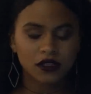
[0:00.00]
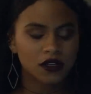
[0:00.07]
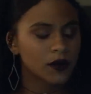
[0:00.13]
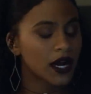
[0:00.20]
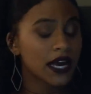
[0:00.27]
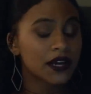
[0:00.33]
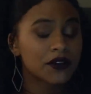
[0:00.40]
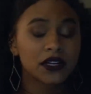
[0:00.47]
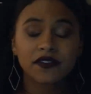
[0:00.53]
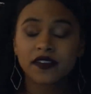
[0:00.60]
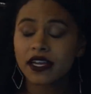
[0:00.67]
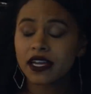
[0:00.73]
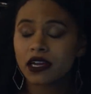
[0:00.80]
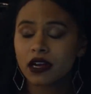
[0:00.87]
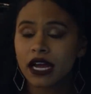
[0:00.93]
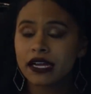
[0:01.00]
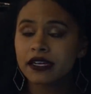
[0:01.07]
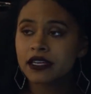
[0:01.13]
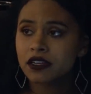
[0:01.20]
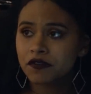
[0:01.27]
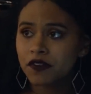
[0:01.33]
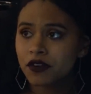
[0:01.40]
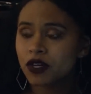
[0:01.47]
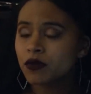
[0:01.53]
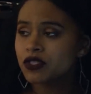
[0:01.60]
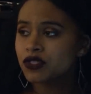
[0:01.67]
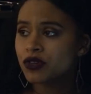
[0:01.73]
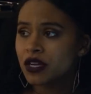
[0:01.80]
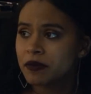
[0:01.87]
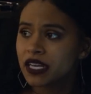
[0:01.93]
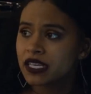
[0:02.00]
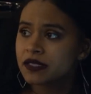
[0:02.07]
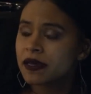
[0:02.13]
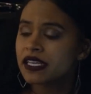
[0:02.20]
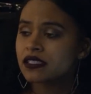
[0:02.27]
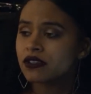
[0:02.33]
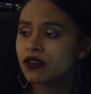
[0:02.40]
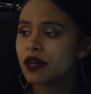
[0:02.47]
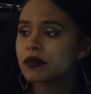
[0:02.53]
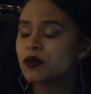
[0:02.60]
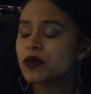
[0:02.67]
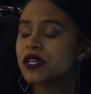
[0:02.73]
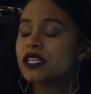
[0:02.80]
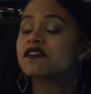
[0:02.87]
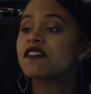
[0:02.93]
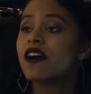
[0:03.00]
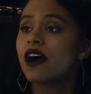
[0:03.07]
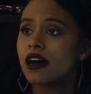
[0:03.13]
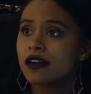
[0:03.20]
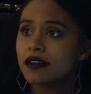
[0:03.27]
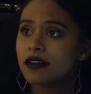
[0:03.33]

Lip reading: You know what, I don't even care. I need a photo with Drake because my Instagram is weak as fuck.